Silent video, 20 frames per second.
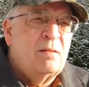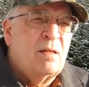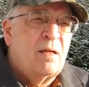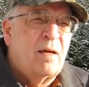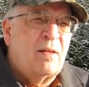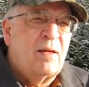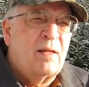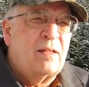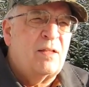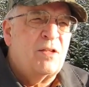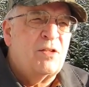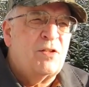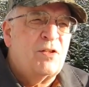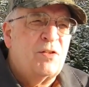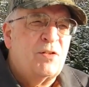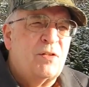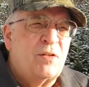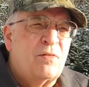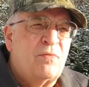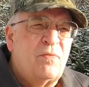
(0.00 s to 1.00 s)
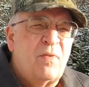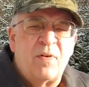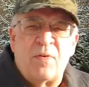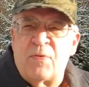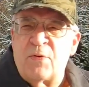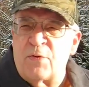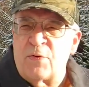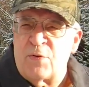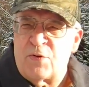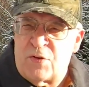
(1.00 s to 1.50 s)
I think this is the
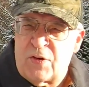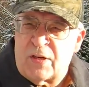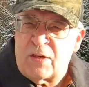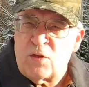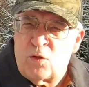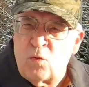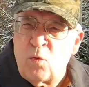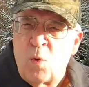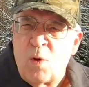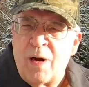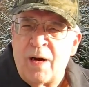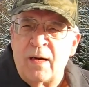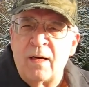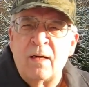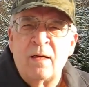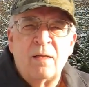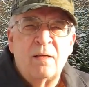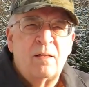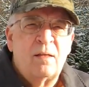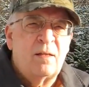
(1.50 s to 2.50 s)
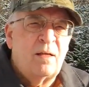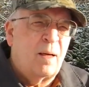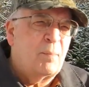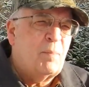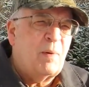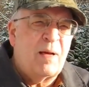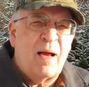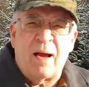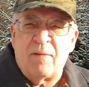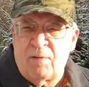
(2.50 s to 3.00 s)
5th or 6th one. I'm
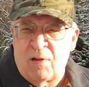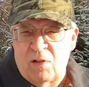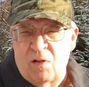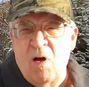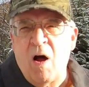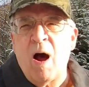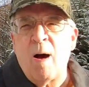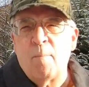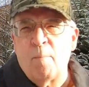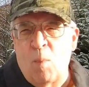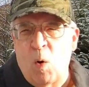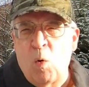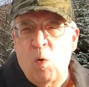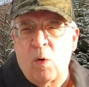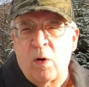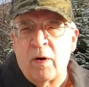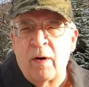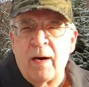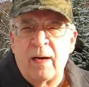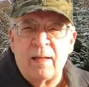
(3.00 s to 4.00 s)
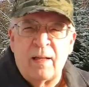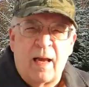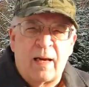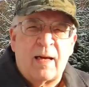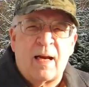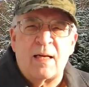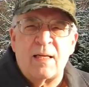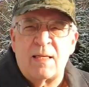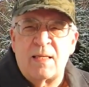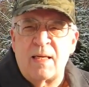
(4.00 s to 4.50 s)
going to have a lot more, and
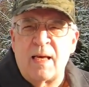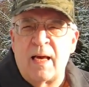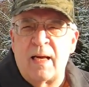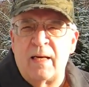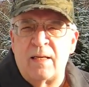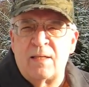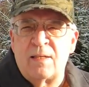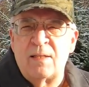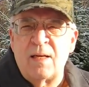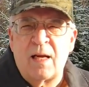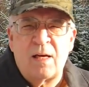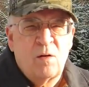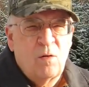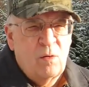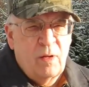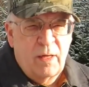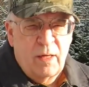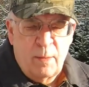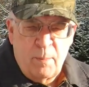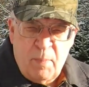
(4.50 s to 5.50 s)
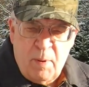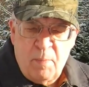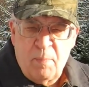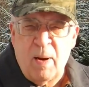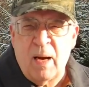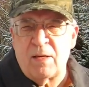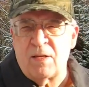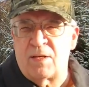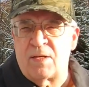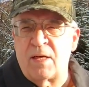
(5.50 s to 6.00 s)
like I said, it's not only going to be
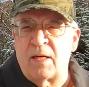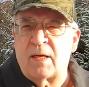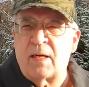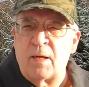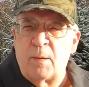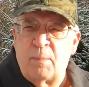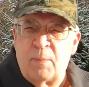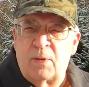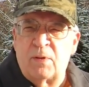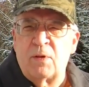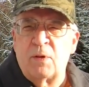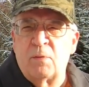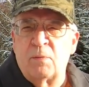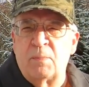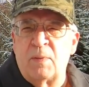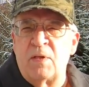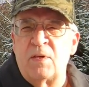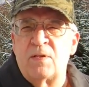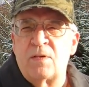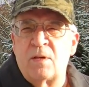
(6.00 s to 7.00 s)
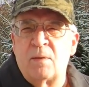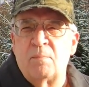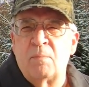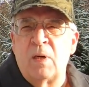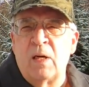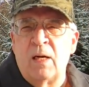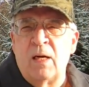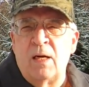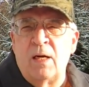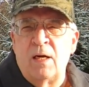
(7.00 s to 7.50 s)
about Sitka, but there'll be some
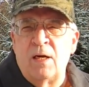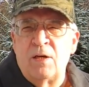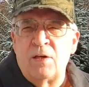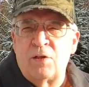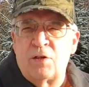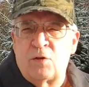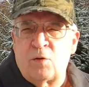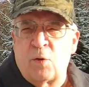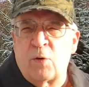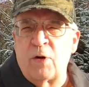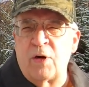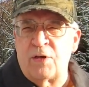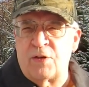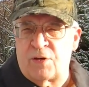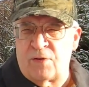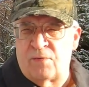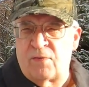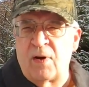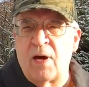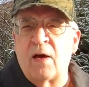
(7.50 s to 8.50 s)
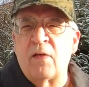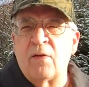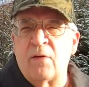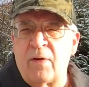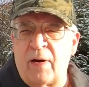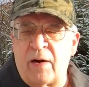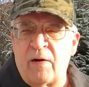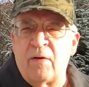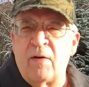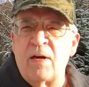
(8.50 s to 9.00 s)
stories of
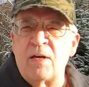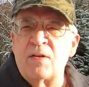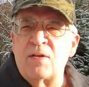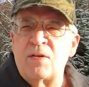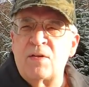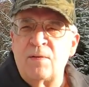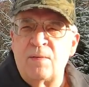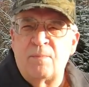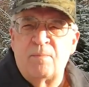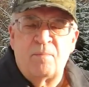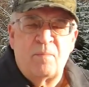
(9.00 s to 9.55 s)
other areas